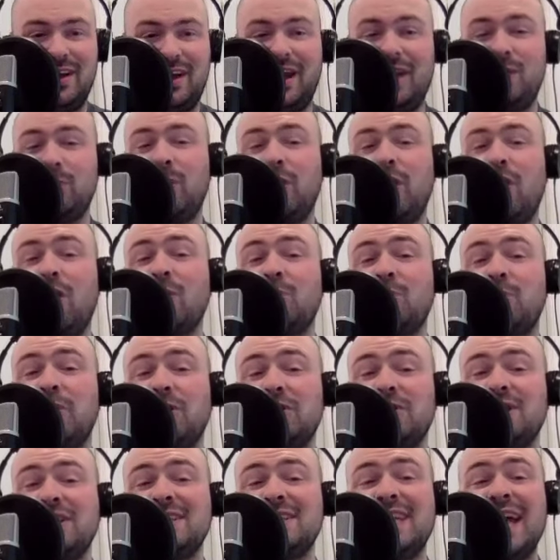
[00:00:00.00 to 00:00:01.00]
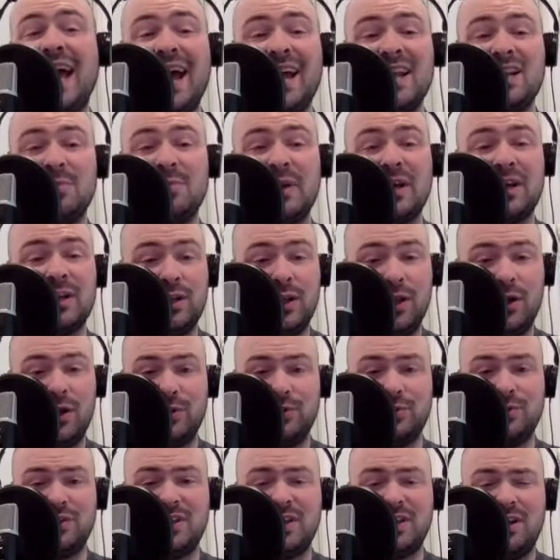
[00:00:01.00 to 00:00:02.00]
And when our buildings had to be
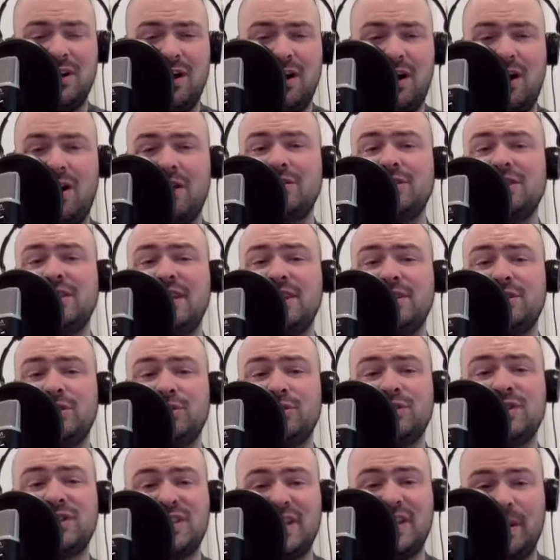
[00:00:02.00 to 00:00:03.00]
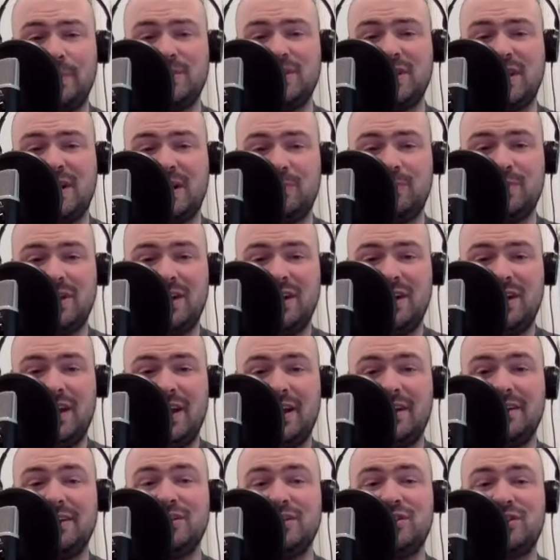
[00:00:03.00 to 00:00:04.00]
closed, our teachers stepped up
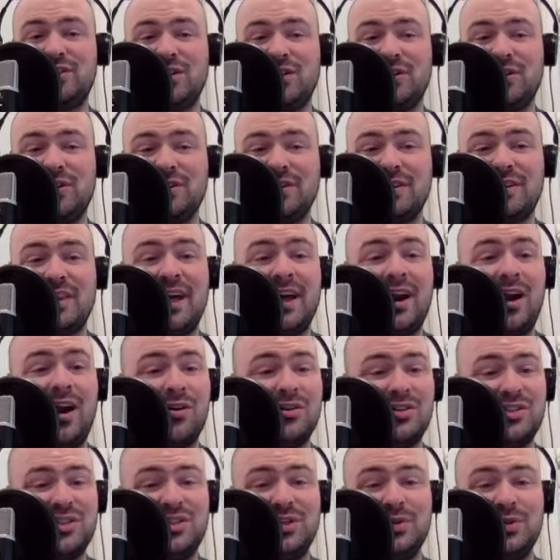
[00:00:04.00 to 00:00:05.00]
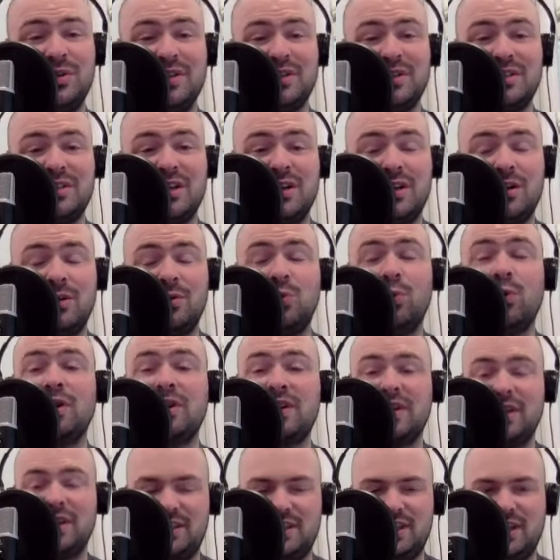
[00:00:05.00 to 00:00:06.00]
and ensured that our students would
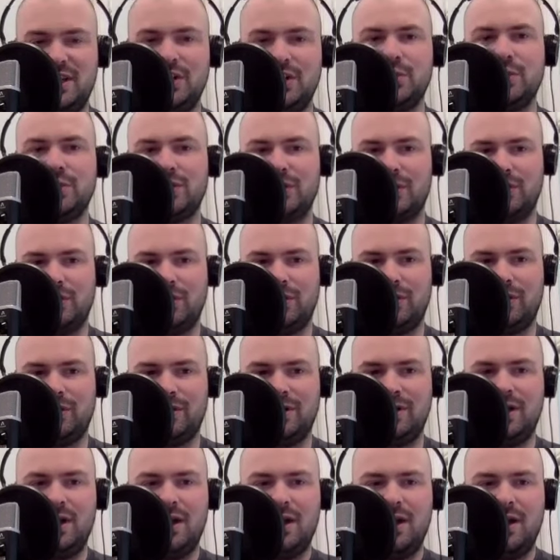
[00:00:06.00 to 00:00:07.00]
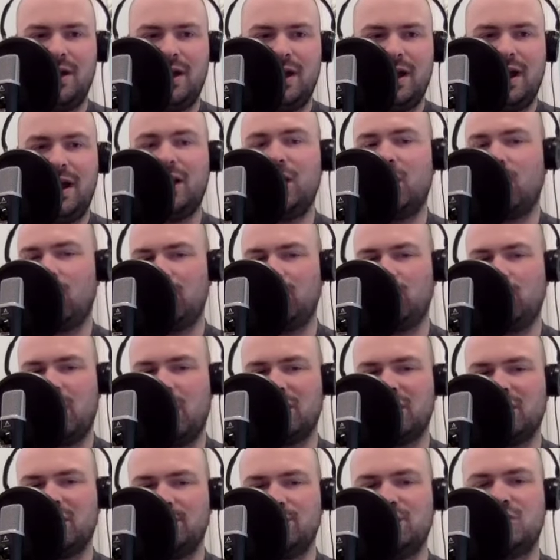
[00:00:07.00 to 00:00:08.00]
continue to learn. Hello and
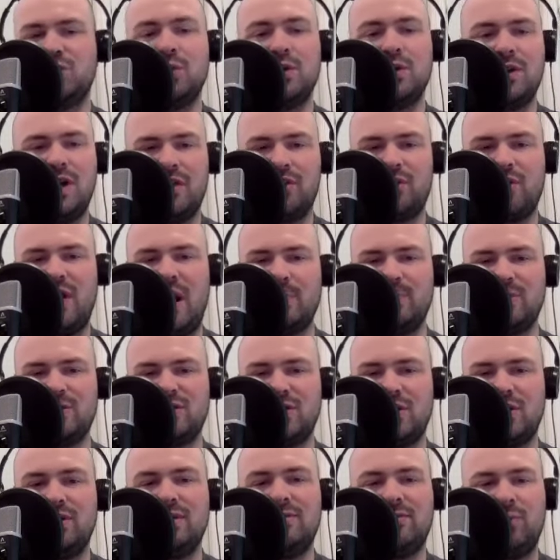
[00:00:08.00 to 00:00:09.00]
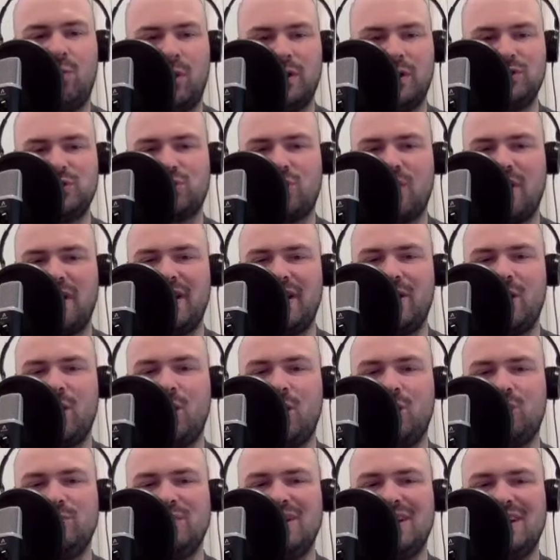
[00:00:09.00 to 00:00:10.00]
welcome to another episode of One Troy at
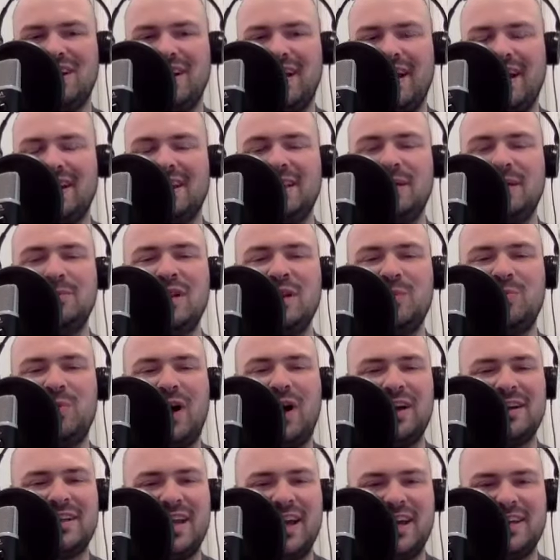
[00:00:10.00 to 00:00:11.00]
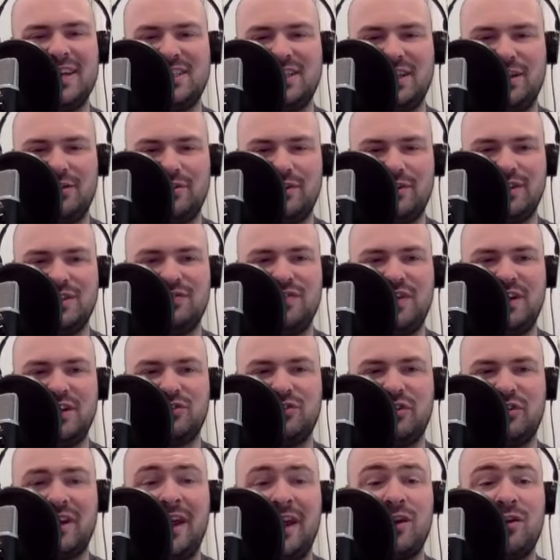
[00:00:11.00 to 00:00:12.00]
Home, a limited podcast series
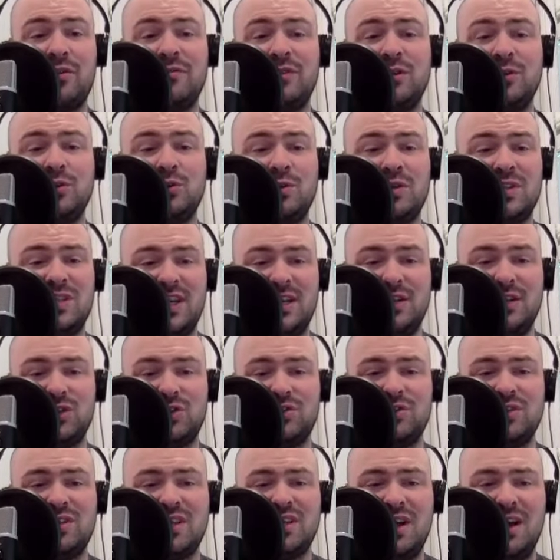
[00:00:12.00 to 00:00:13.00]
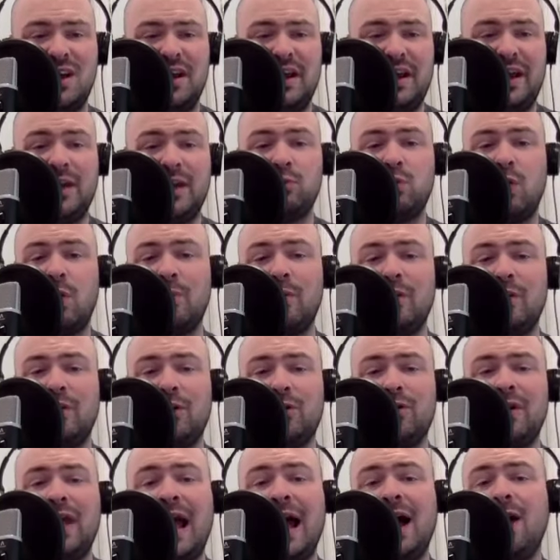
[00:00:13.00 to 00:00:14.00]
featuring interviews with teachers and where we
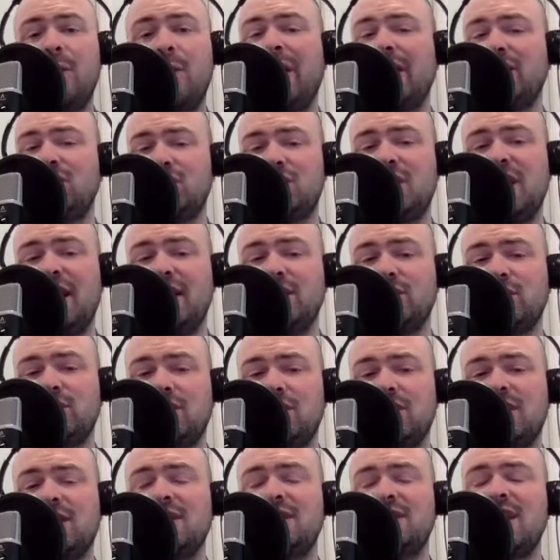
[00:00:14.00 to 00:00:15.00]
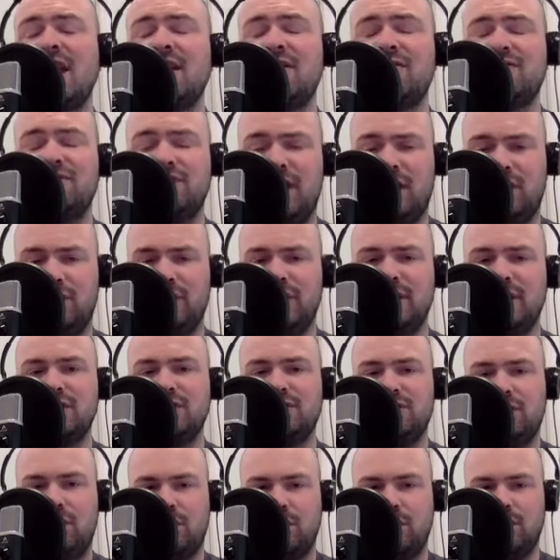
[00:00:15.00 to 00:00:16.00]
learn how education can take
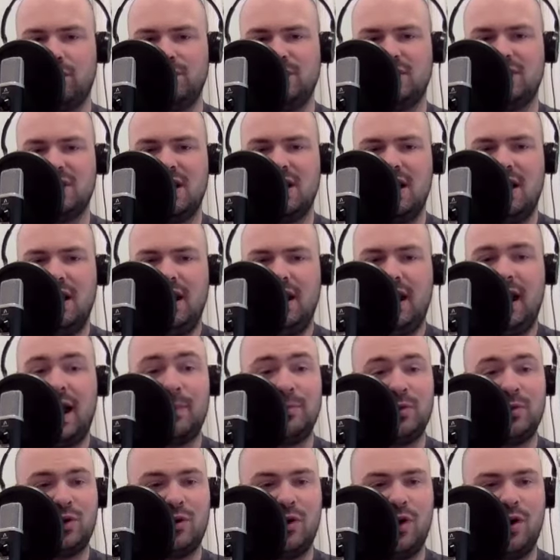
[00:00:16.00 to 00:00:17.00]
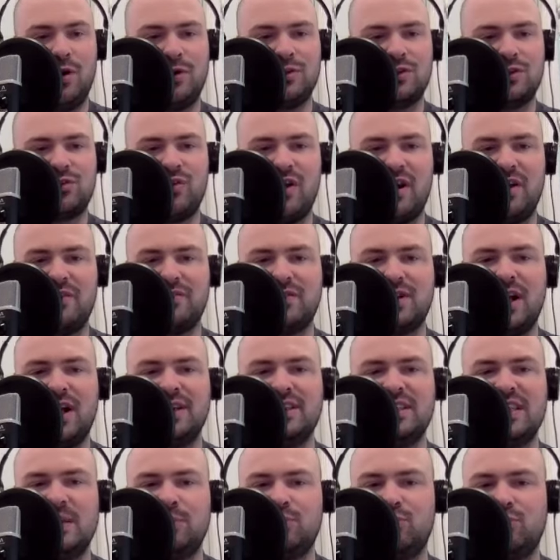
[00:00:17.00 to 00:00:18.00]
various forms. I'm your host, creative
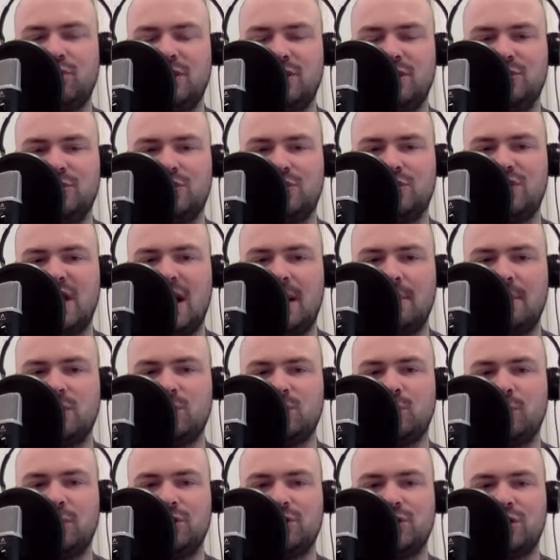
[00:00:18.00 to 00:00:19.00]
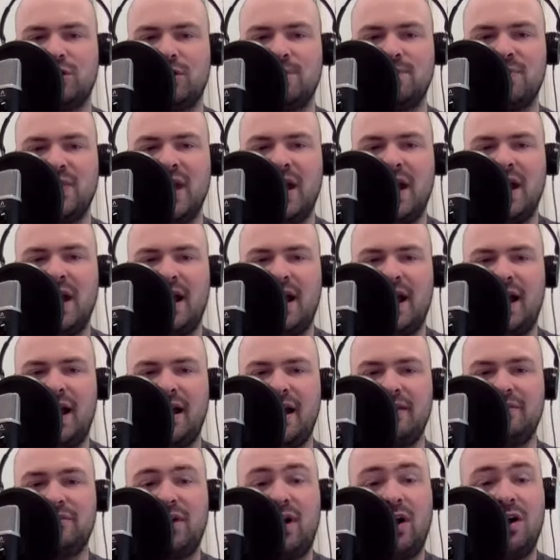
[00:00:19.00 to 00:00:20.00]
content producer Thomas Butcher.
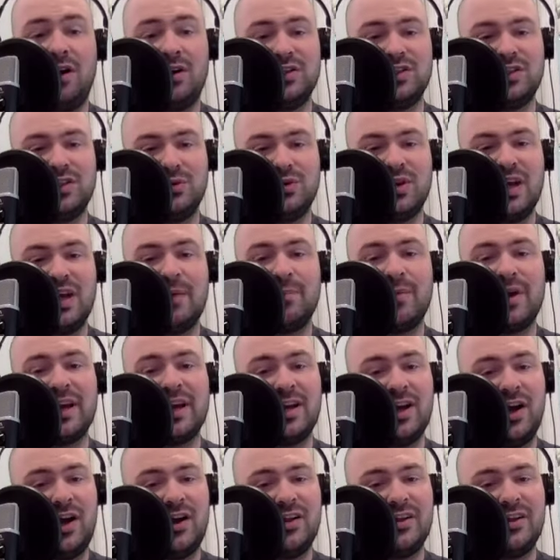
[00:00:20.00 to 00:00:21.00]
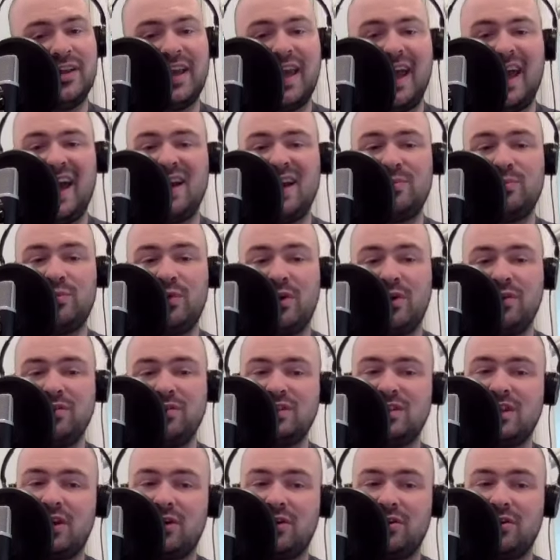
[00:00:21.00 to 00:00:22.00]
I've also got my colleague Adam
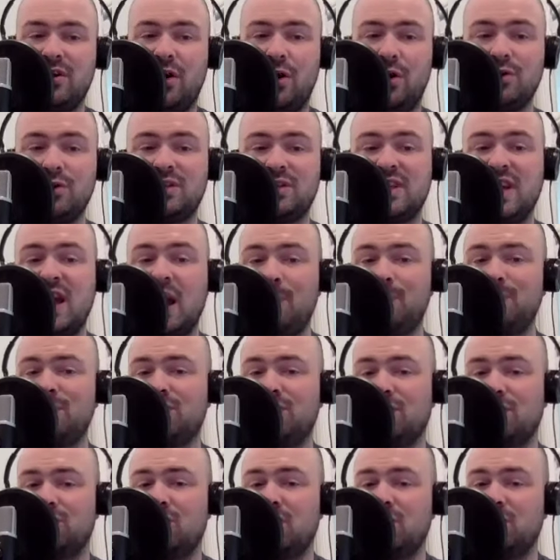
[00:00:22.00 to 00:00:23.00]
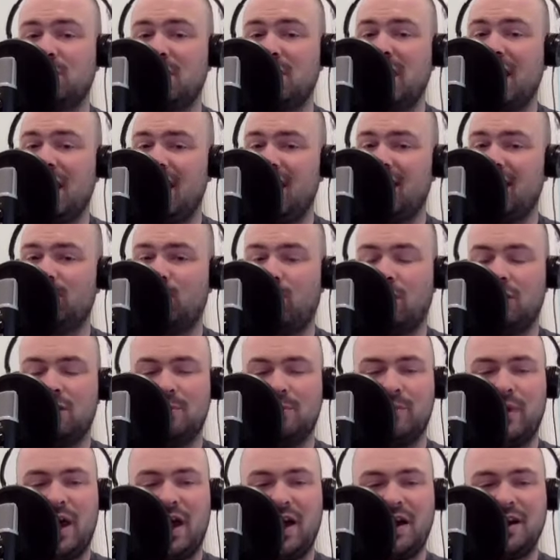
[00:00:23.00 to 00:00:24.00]
Burns here to host the episode with me. Adam,
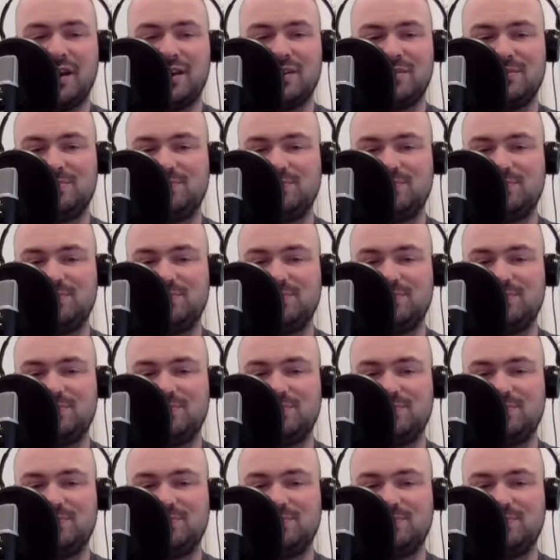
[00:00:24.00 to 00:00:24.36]
welcome back.